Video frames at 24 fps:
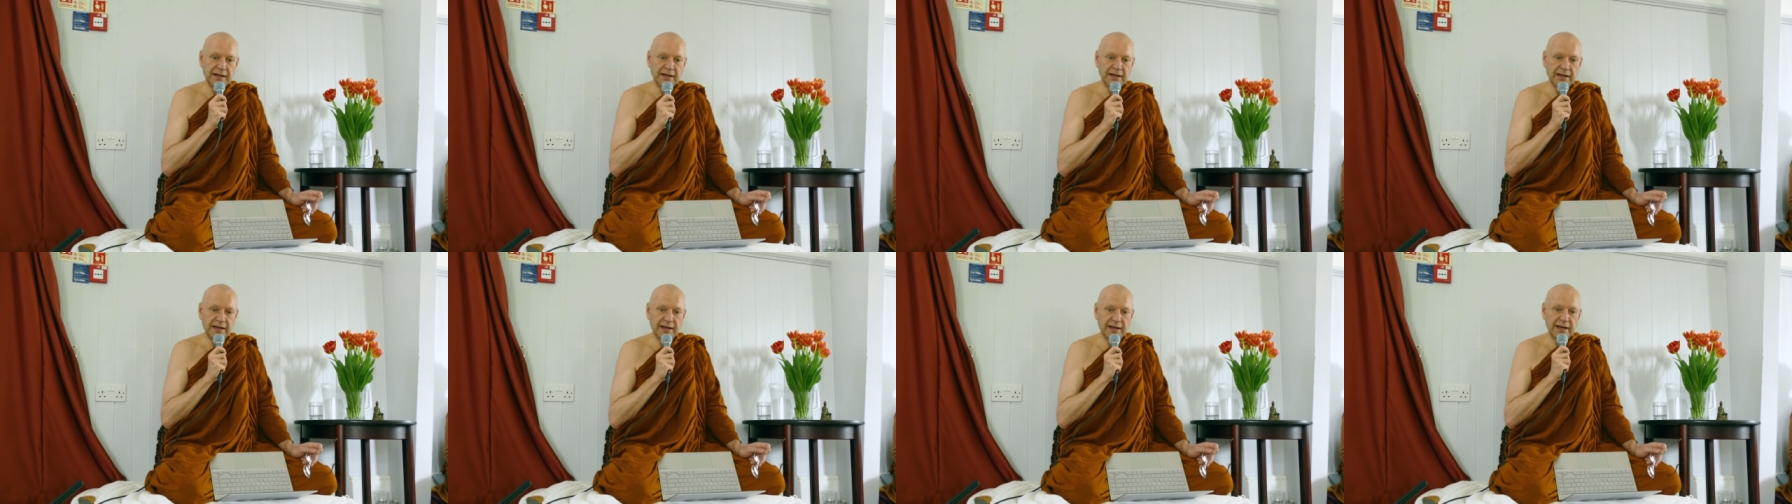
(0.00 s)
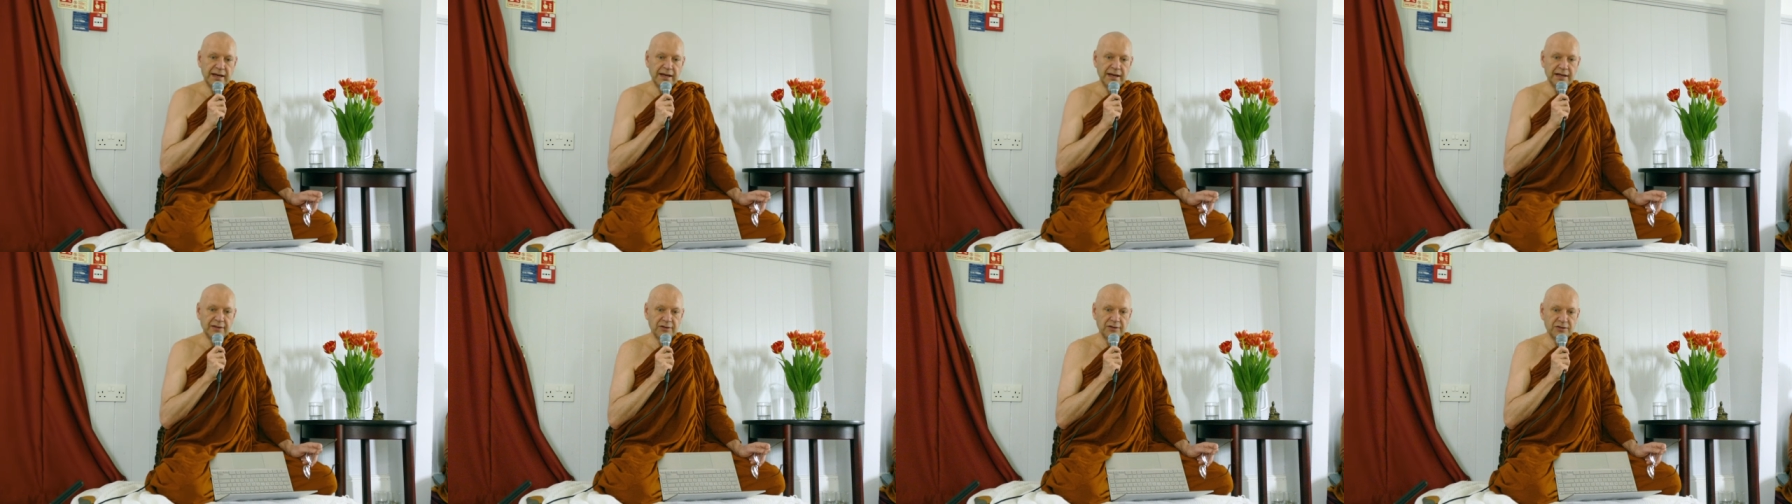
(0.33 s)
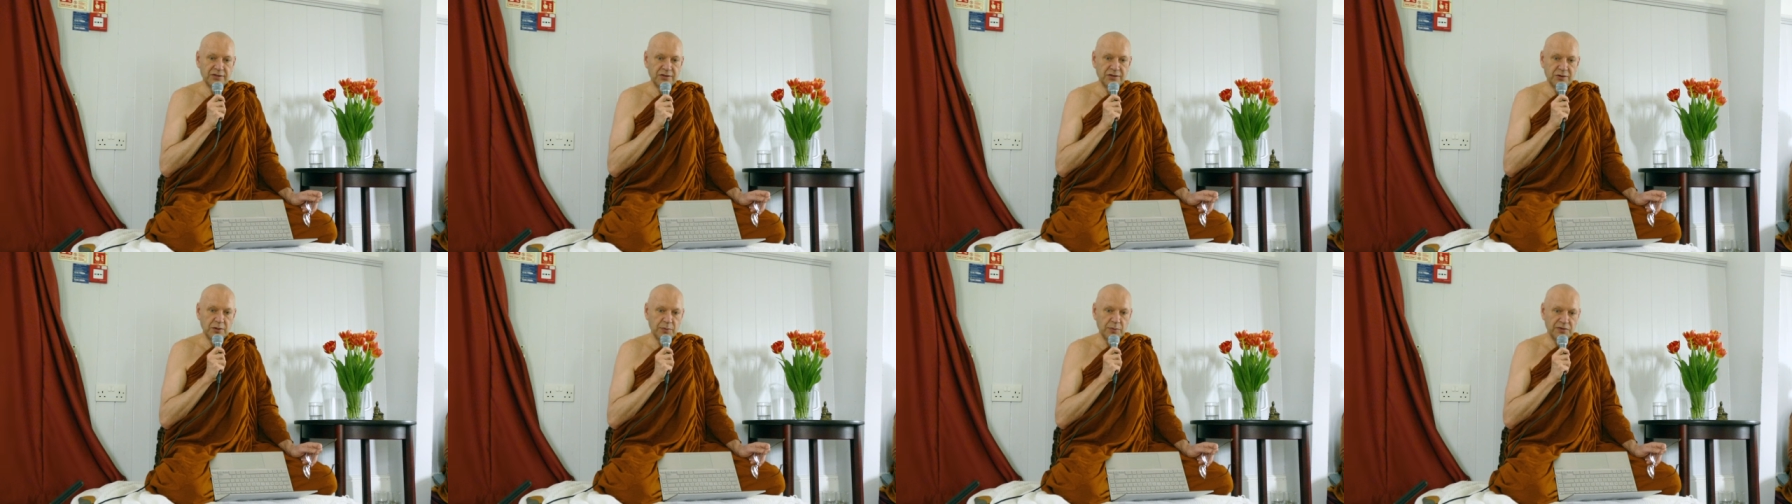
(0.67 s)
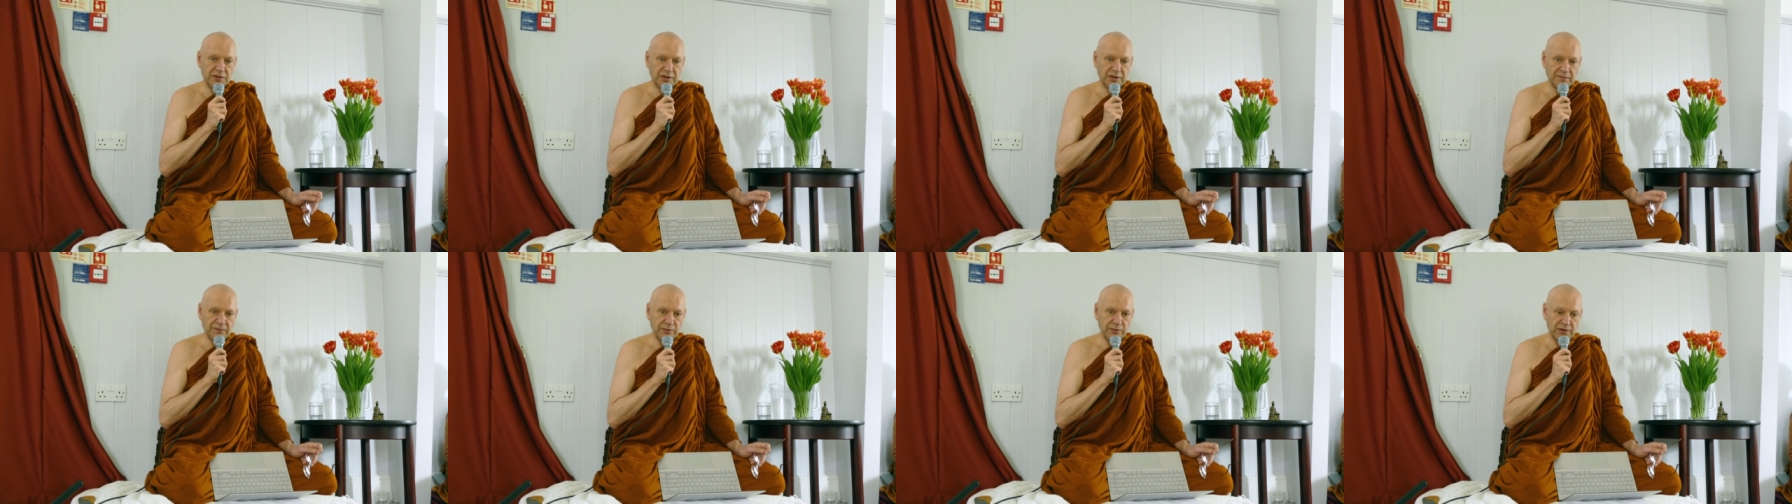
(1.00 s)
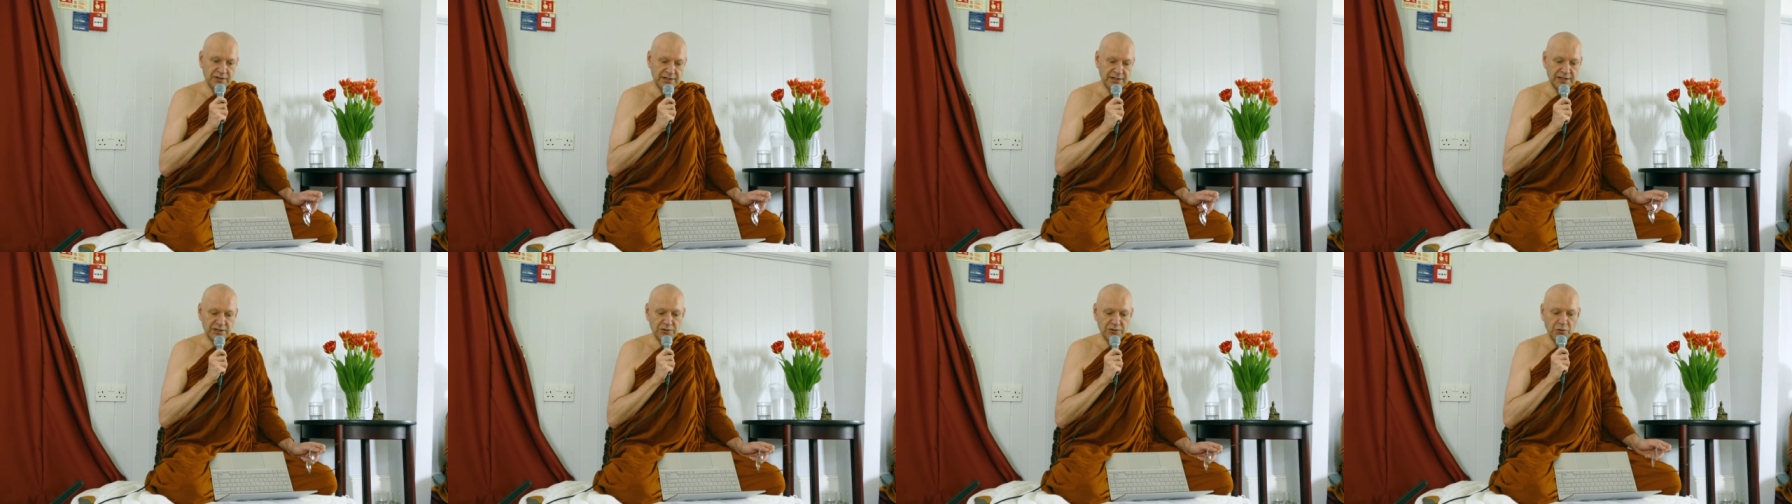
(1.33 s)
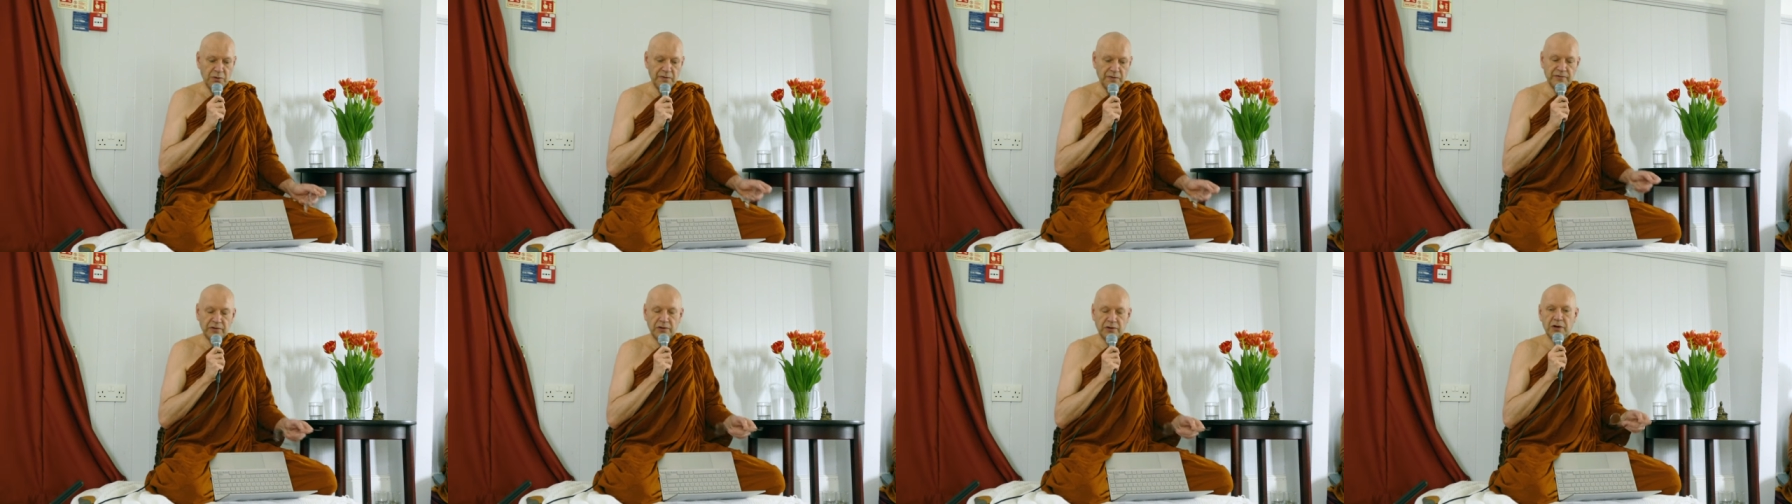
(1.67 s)
And those cryptic verses
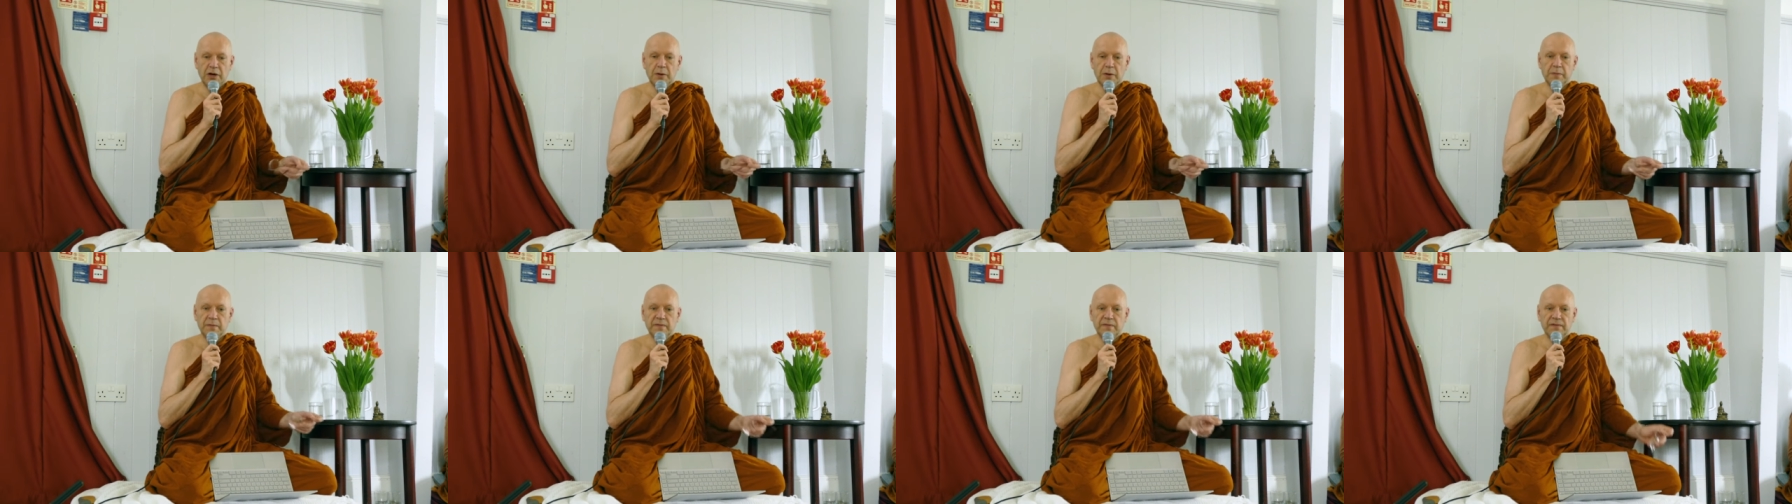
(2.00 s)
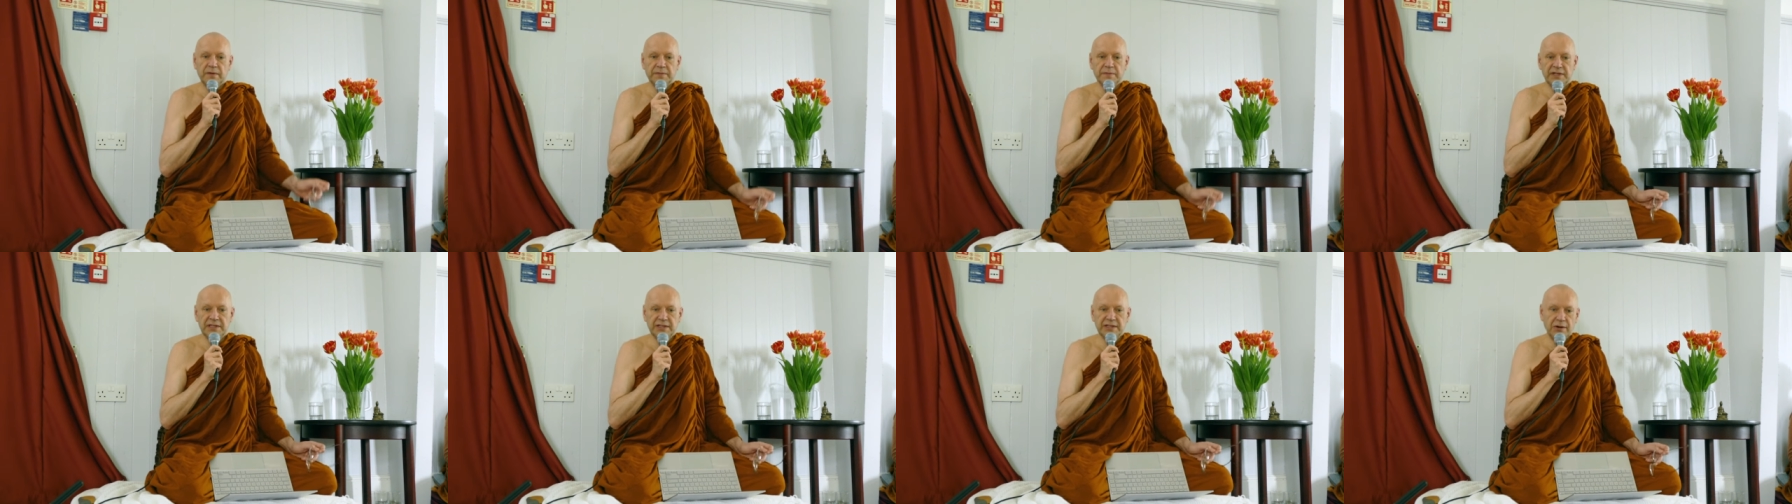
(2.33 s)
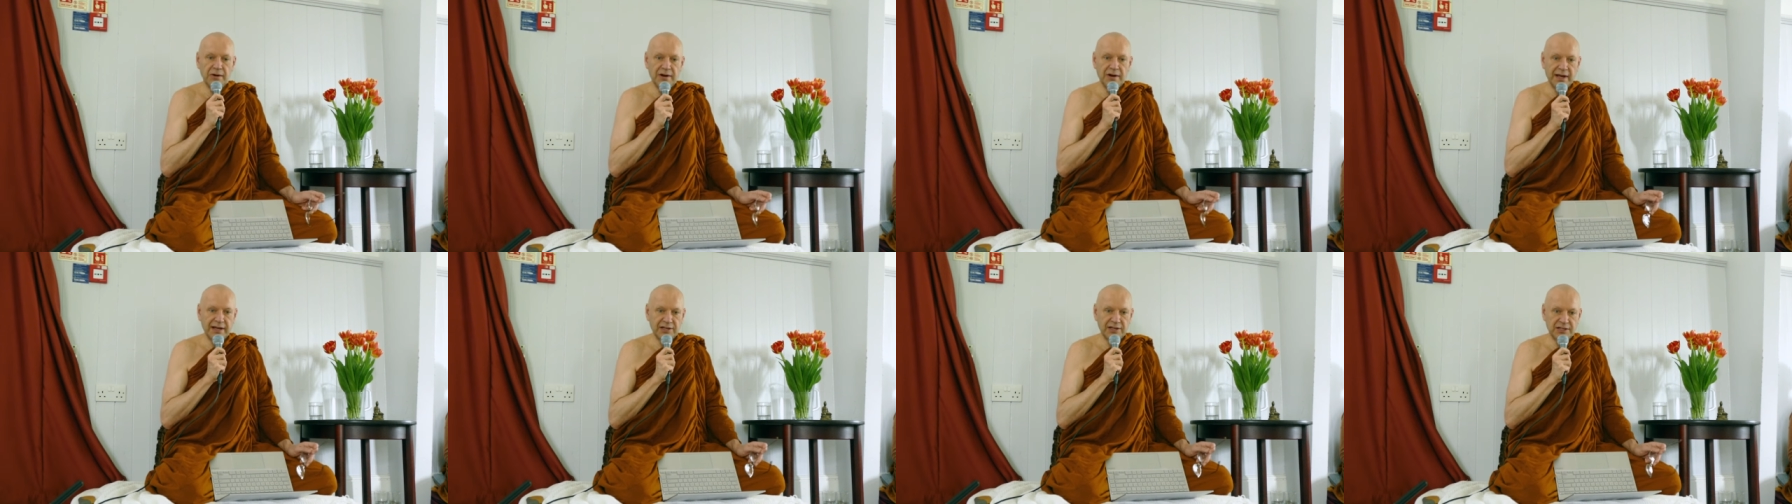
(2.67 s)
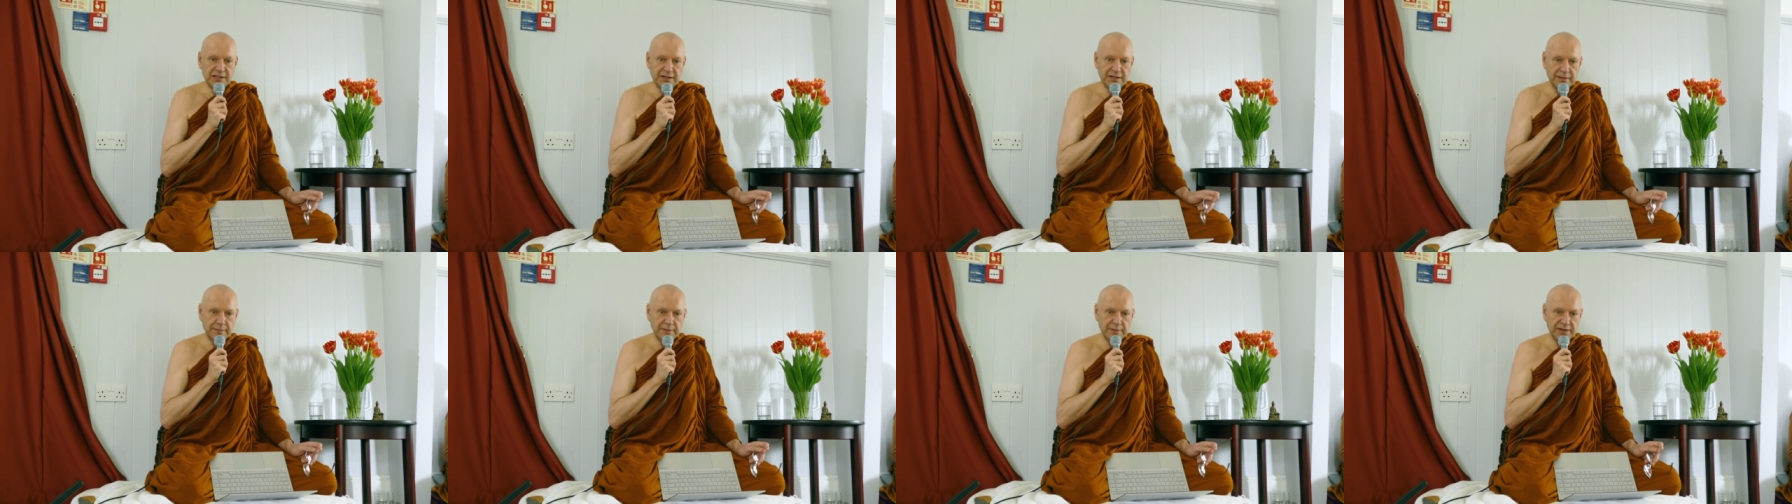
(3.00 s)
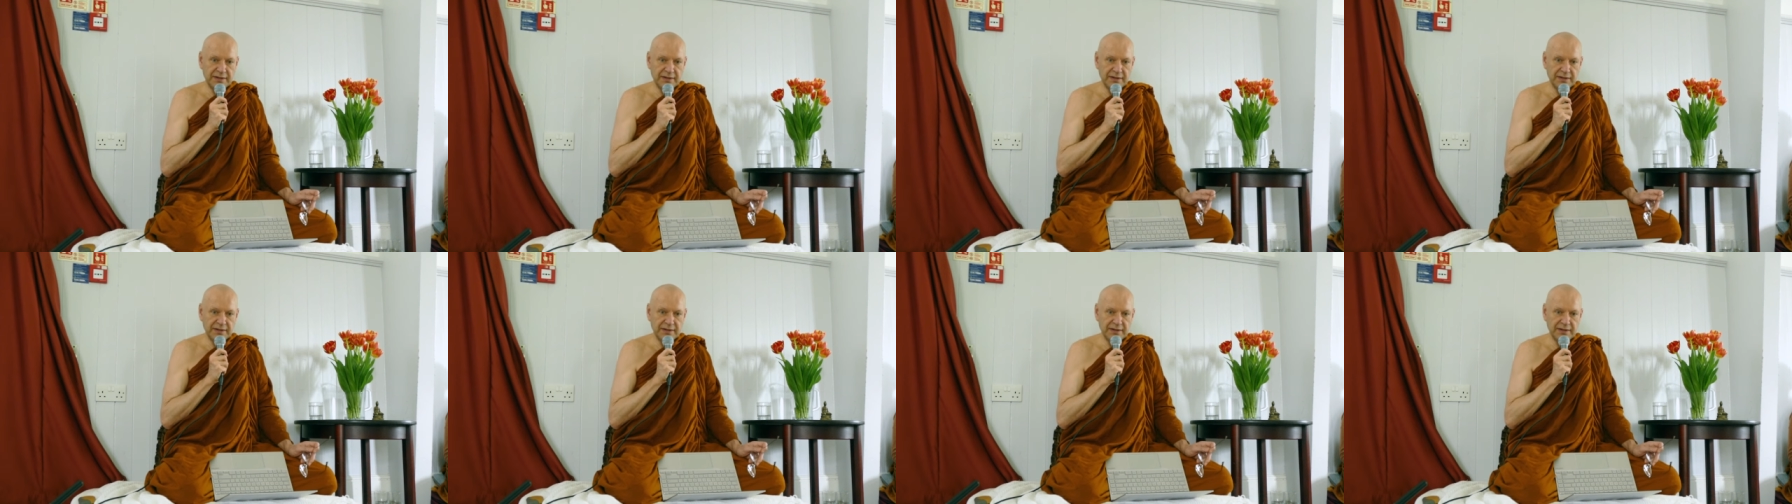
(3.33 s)
often come from this collection